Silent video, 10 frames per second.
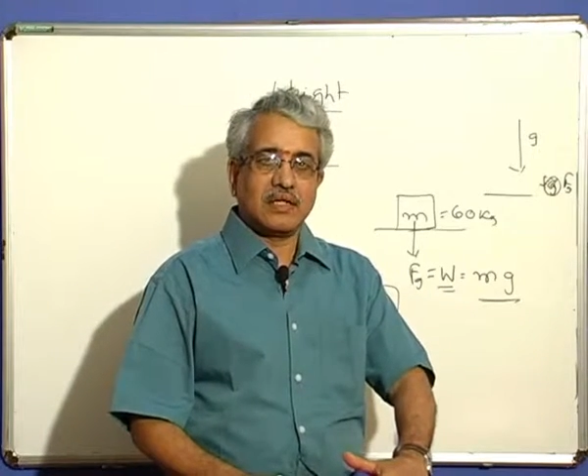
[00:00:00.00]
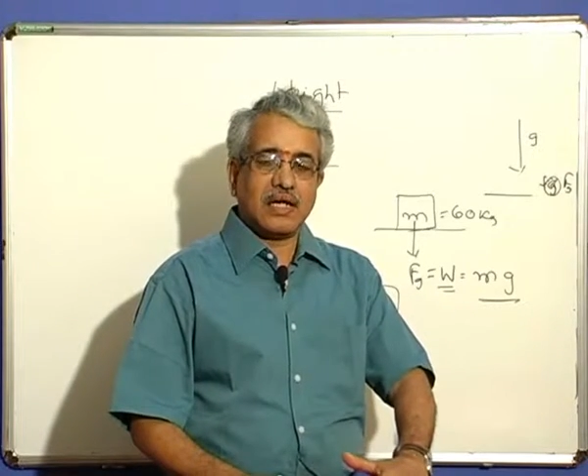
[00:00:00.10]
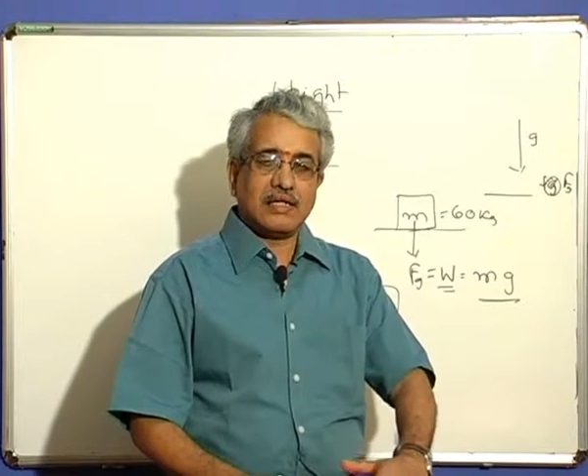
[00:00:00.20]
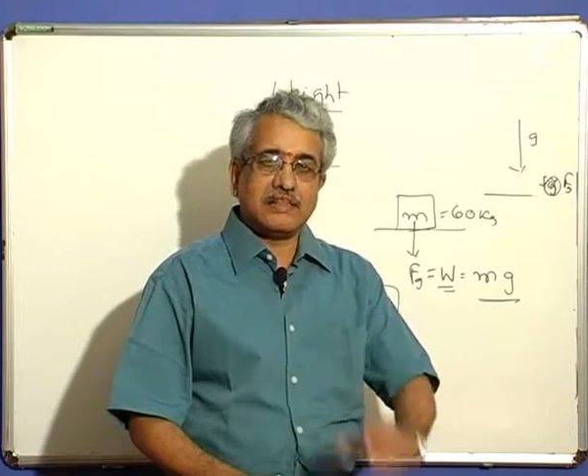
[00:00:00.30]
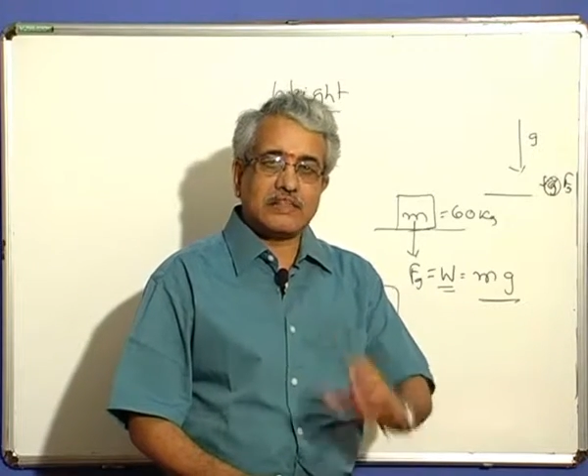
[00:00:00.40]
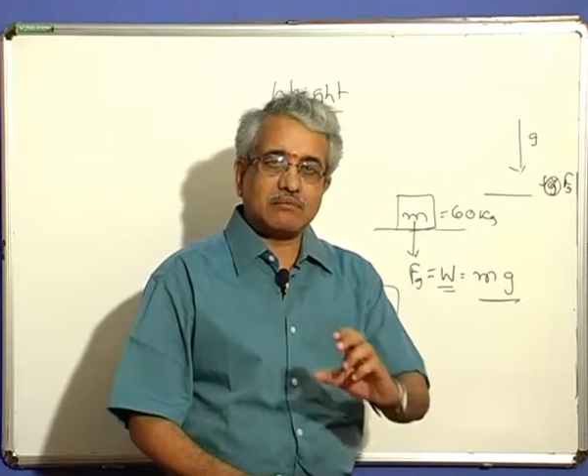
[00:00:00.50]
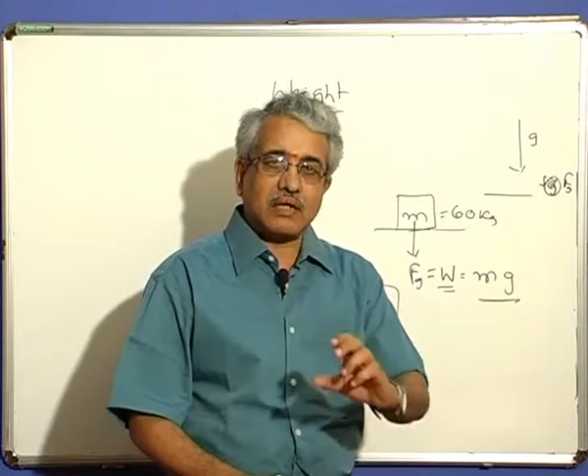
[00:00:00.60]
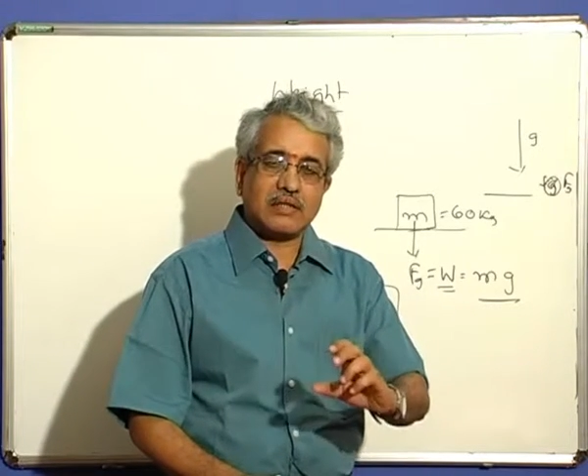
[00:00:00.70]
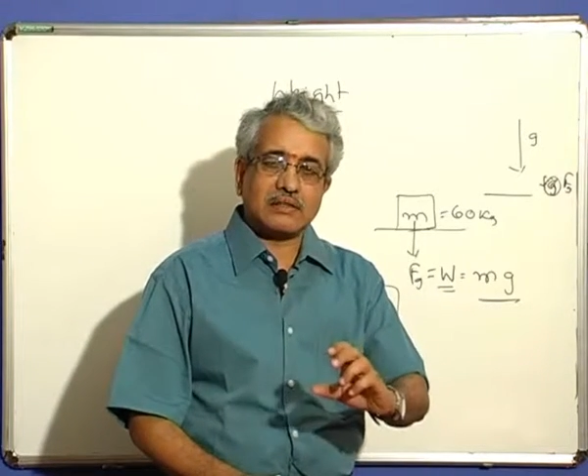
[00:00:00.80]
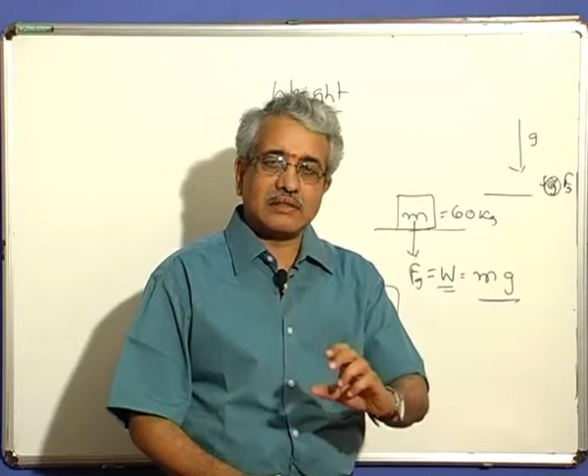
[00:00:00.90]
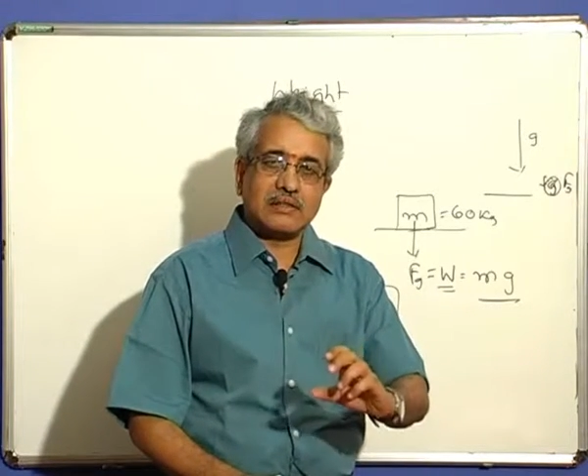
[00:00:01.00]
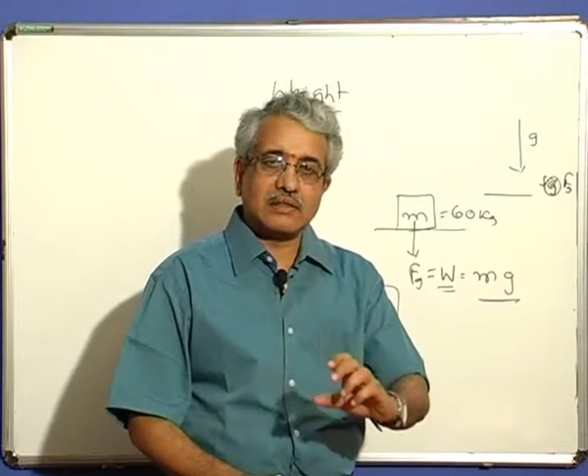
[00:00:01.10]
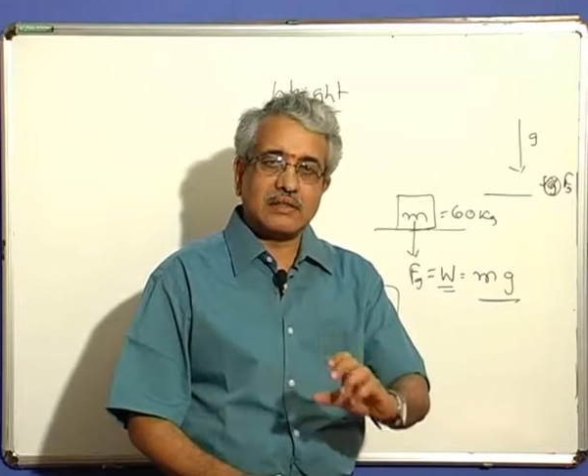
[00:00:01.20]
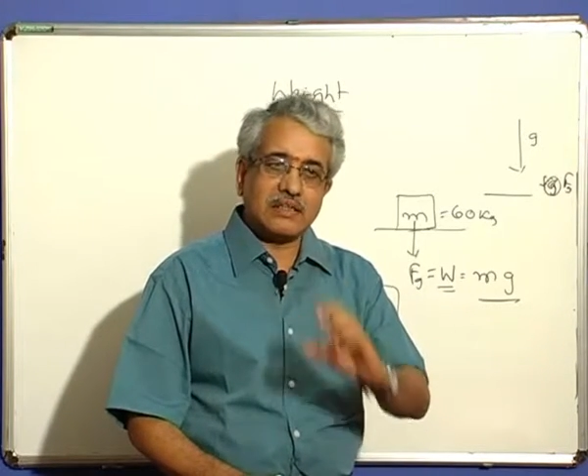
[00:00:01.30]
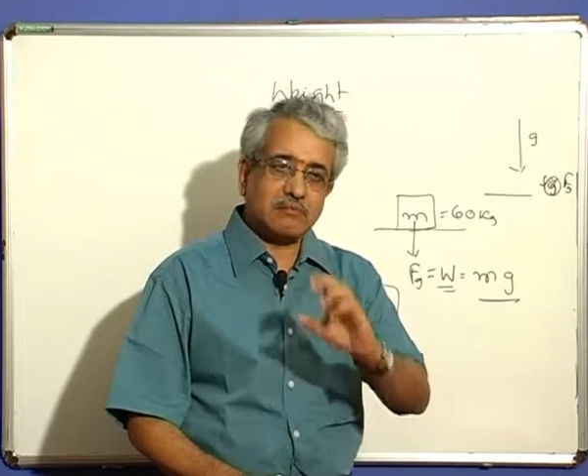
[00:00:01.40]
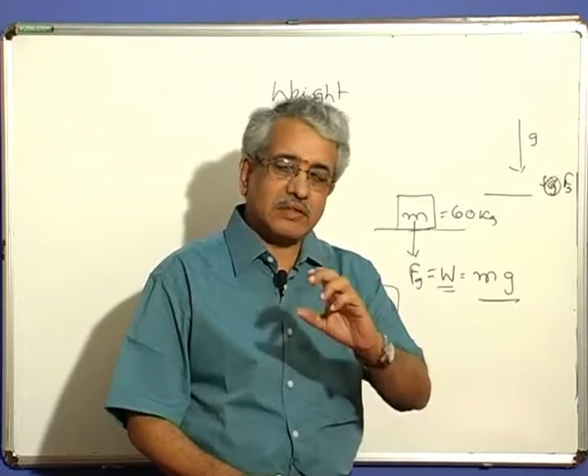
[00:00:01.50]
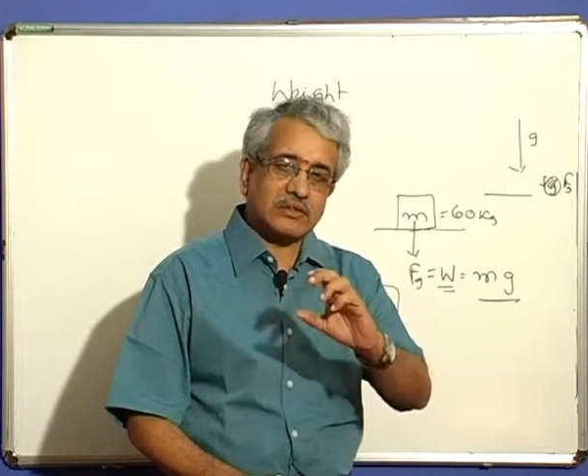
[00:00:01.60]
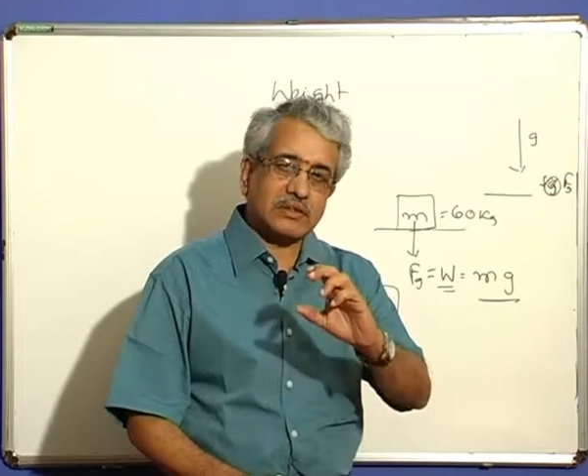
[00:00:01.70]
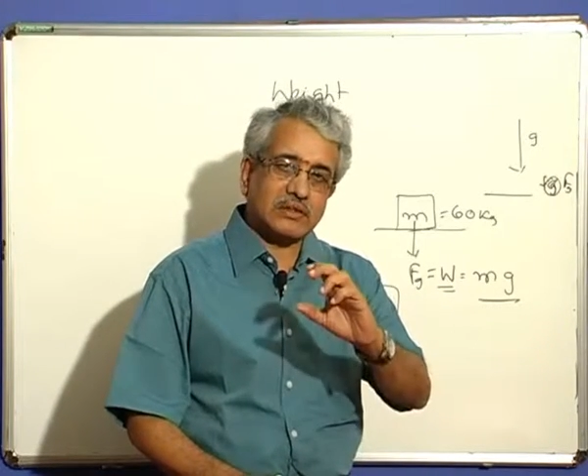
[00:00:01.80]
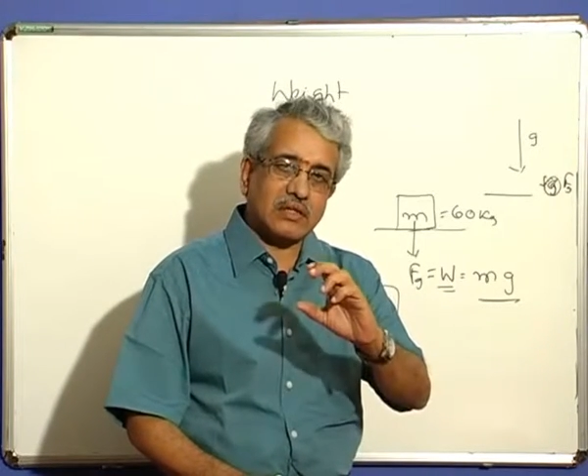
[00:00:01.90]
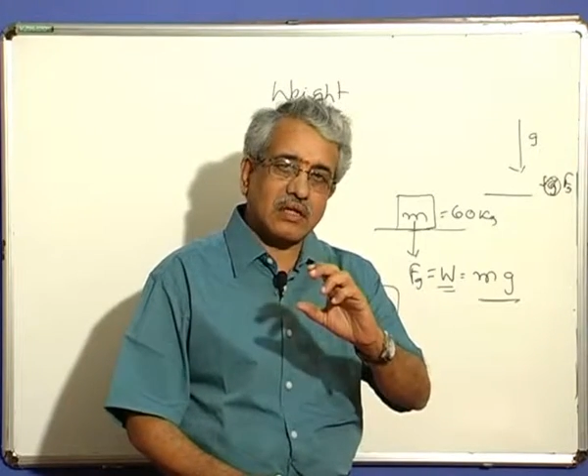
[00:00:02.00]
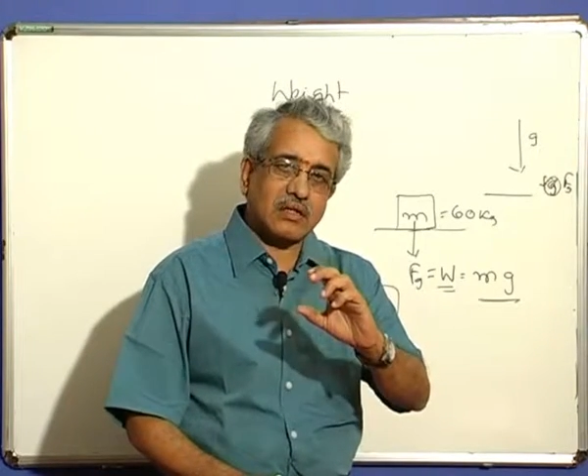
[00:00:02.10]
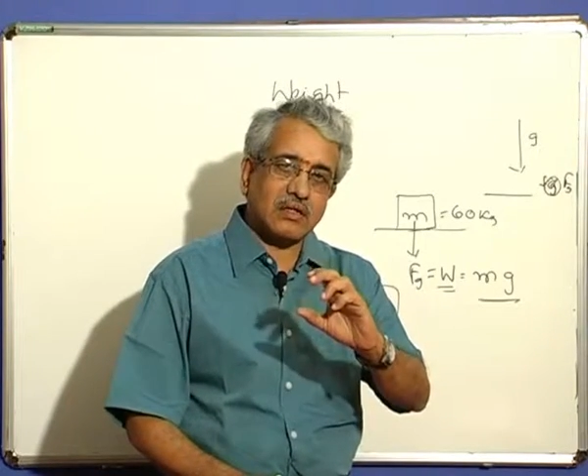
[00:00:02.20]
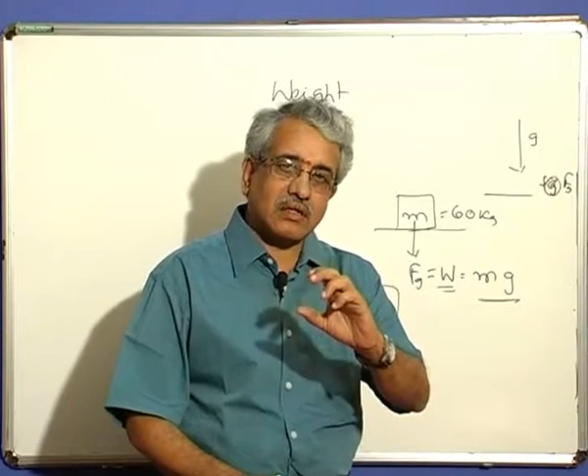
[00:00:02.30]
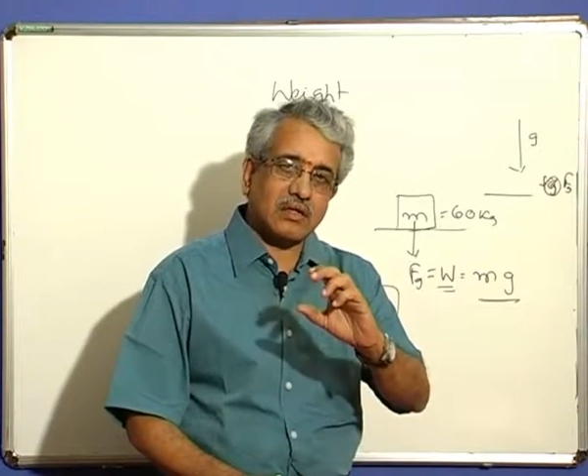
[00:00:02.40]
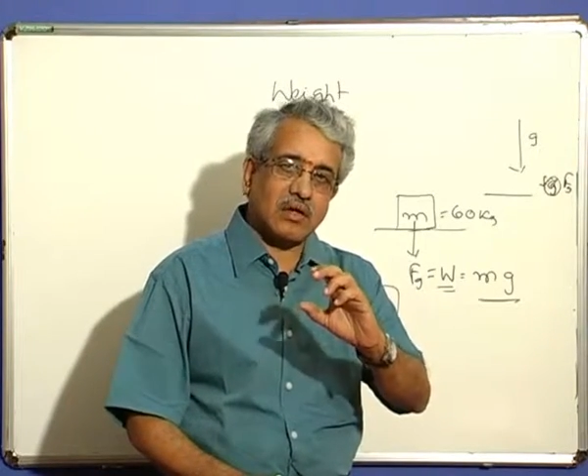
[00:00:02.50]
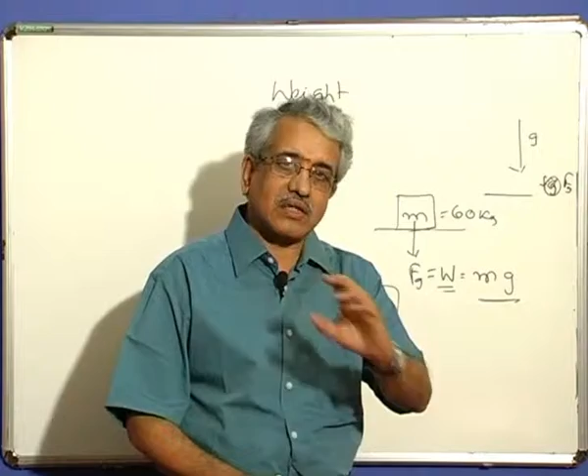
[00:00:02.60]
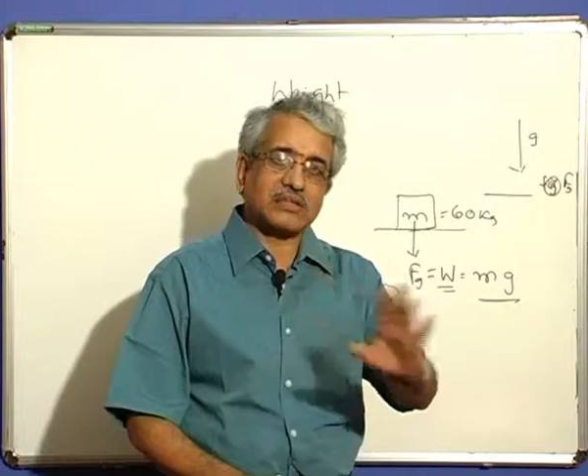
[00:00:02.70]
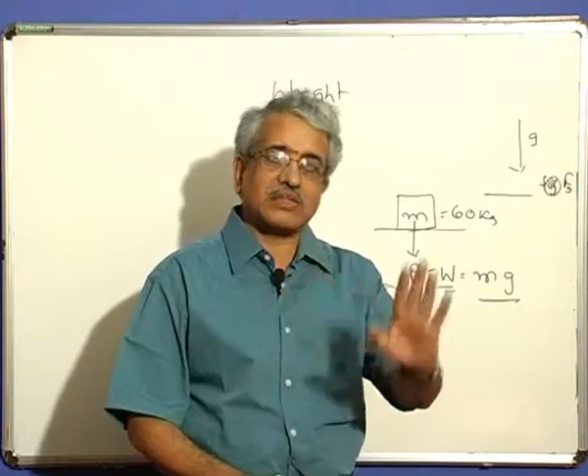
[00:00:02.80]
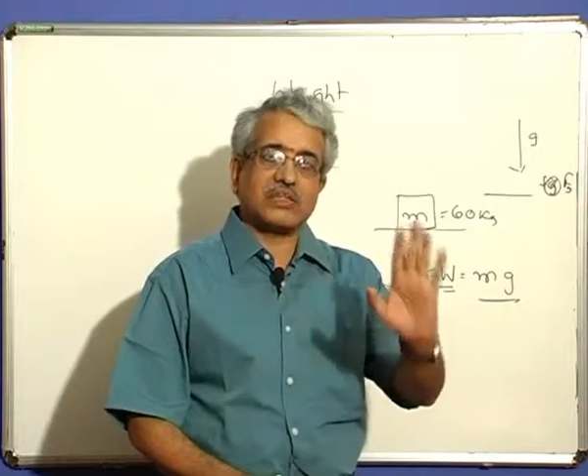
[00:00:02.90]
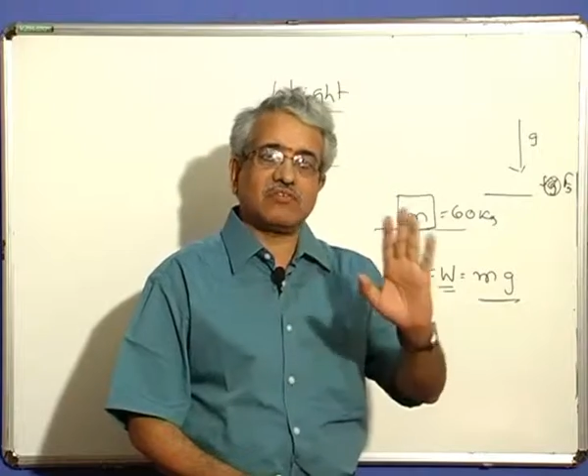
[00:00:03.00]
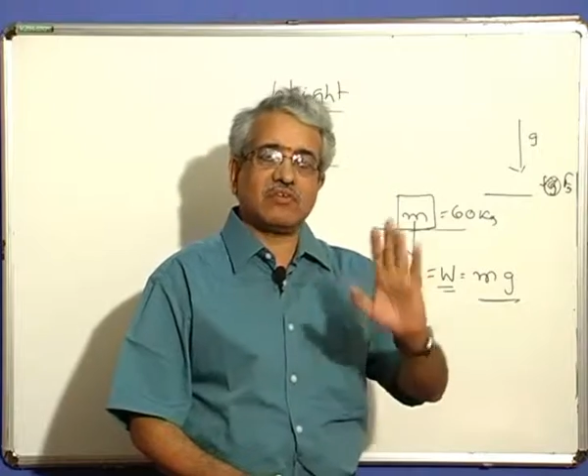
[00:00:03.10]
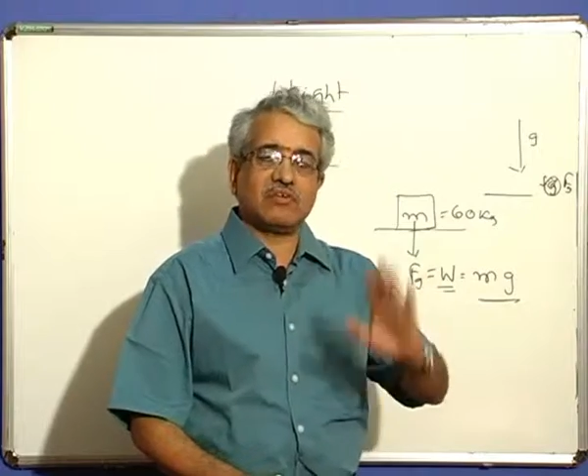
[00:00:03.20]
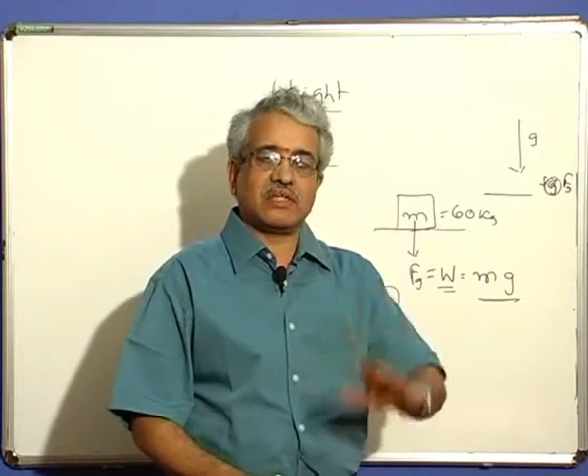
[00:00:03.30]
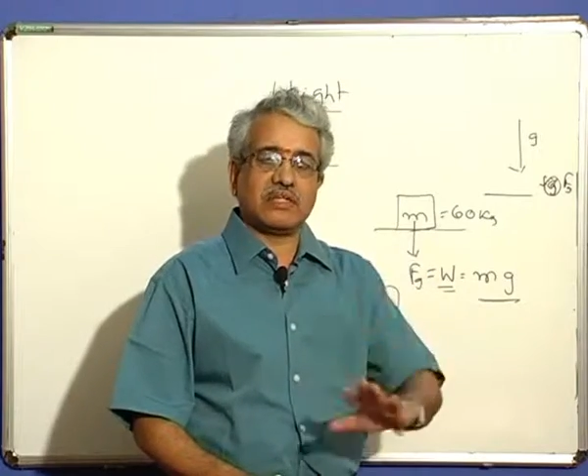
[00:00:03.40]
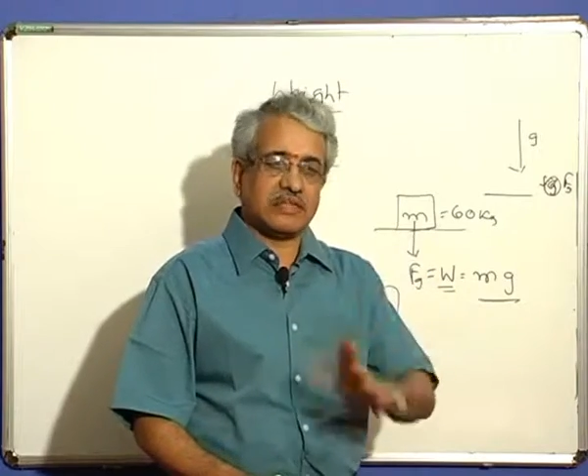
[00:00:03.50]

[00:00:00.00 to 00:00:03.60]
And this mass remains constant everywhere.